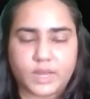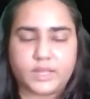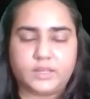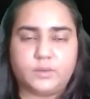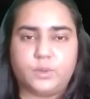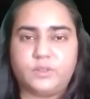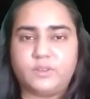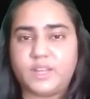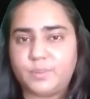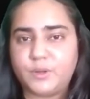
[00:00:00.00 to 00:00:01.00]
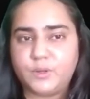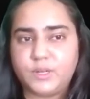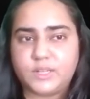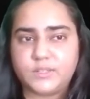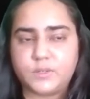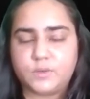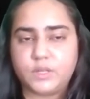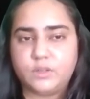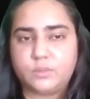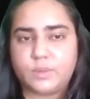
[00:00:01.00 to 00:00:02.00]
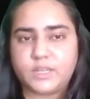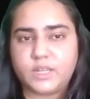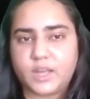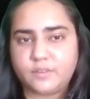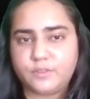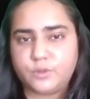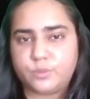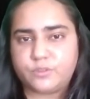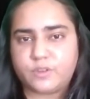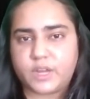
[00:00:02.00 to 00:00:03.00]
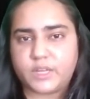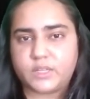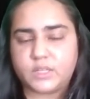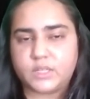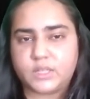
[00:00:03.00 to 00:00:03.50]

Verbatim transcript: And with neighborhood clustering, you might have to provide